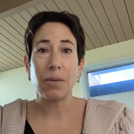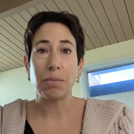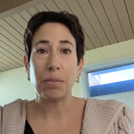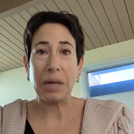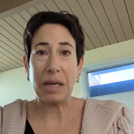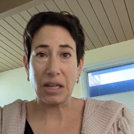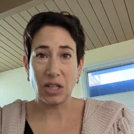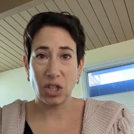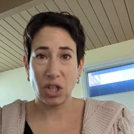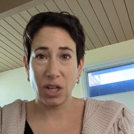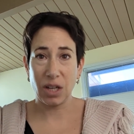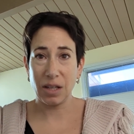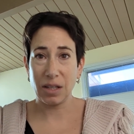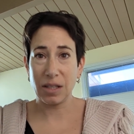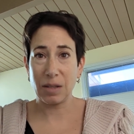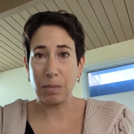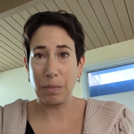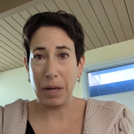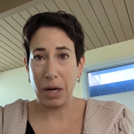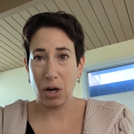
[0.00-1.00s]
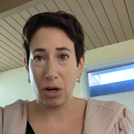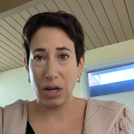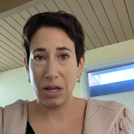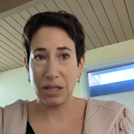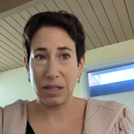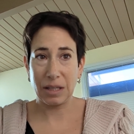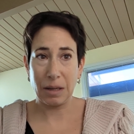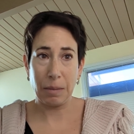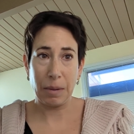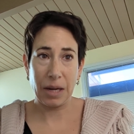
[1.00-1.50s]
peaches,
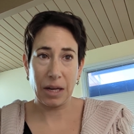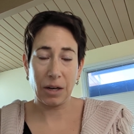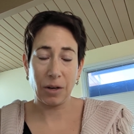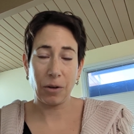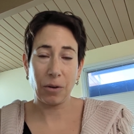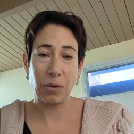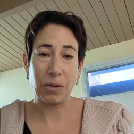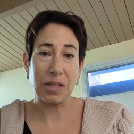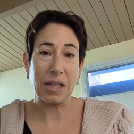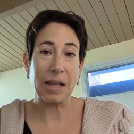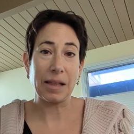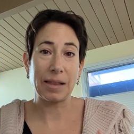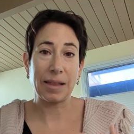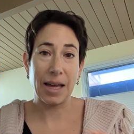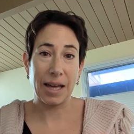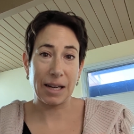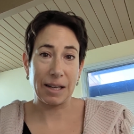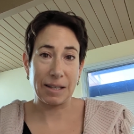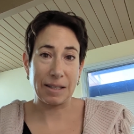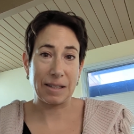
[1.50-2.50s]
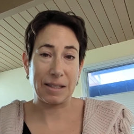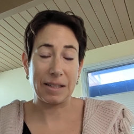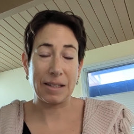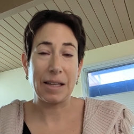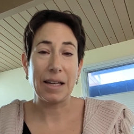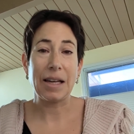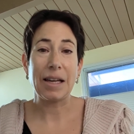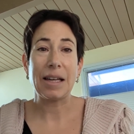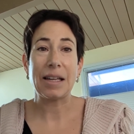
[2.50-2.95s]
berries, tomatoes, lettuce,